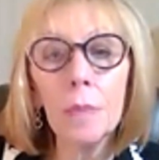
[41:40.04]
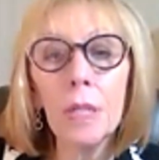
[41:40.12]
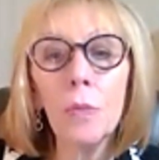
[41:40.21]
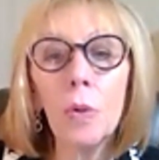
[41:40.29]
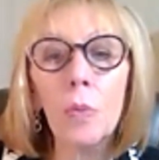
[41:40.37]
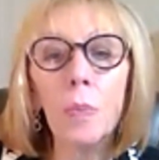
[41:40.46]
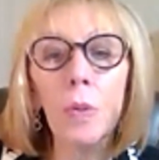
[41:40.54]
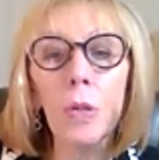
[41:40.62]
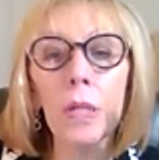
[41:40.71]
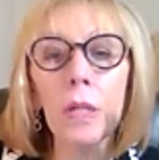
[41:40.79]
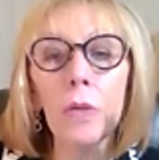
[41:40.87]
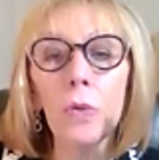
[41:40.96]
will we put
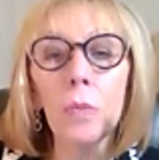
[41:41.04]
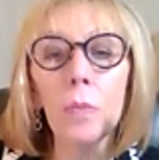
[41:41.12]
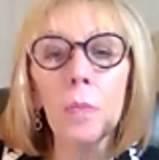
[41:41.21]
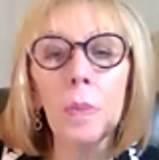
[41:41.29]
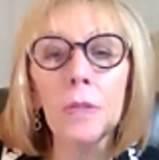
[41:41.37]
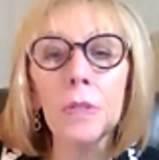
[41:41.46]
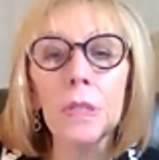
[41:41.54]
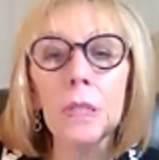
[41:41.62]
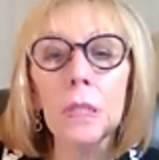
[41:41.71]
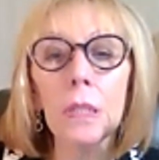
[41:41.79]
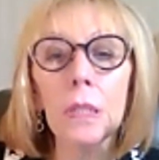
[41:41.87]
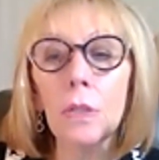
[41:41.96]
in a room?
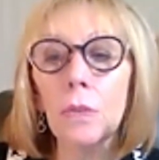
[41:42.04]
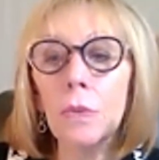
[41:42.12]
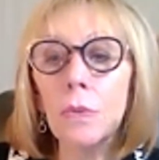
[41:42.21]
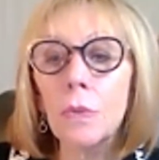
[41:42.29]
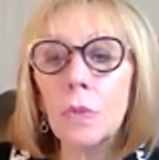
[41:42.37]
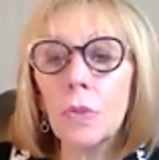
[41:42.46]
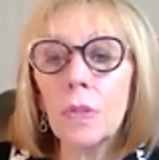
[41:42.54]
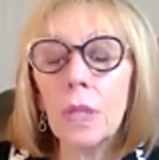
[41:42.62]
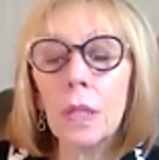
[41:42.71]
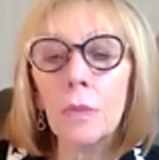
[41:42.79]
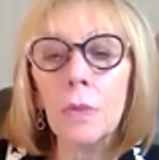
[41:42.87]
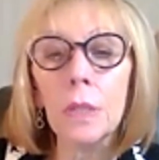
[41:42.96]
Patrice, can you sort
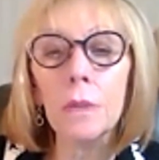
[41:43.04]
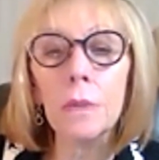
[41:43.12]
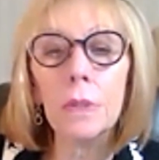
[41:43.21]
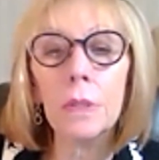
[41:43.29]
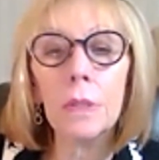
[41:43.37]
that one out?